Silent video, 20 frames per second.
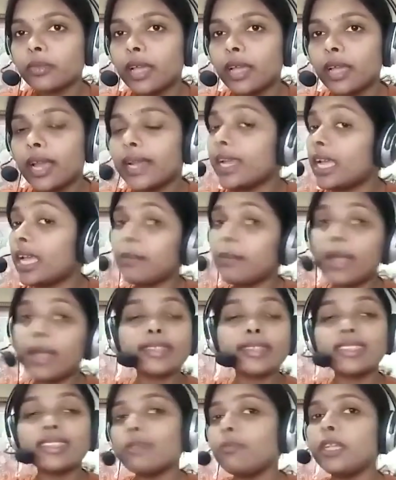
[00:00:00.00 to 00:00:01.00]
rent amount,
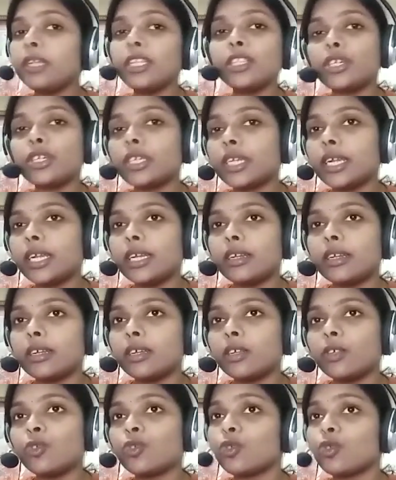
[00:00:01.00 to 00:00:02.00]
and I am
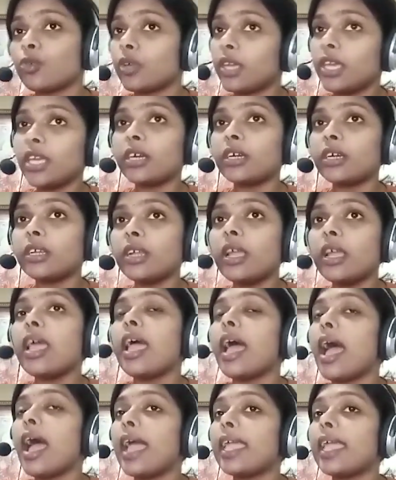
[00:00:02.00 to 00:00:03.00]
accepting the rent.
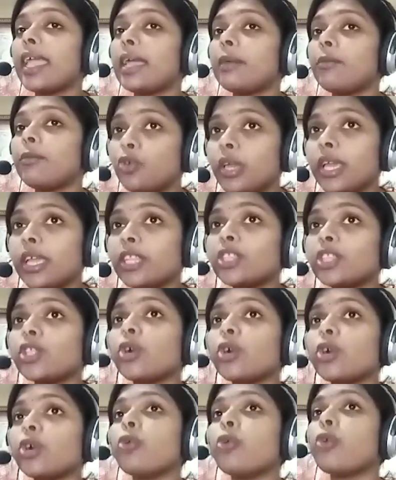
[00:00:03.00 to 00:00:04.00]
So here I
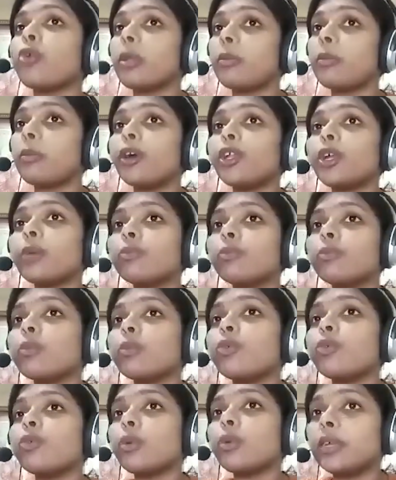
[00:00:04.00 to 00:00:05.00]
am doing the
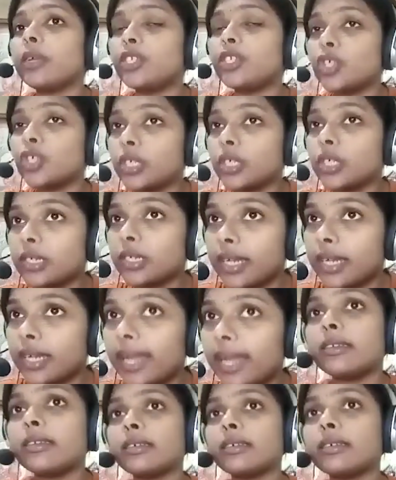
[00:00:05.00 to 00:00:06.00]
waiver of the
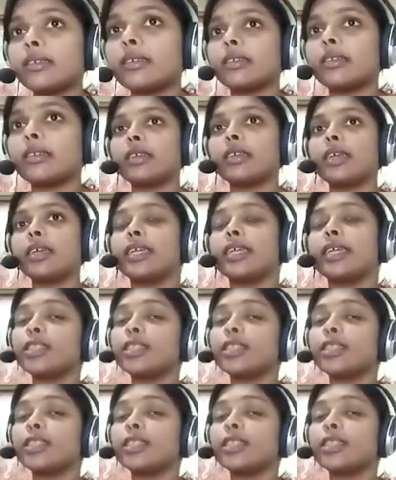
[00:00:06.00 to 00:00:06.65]
forfeiture rent.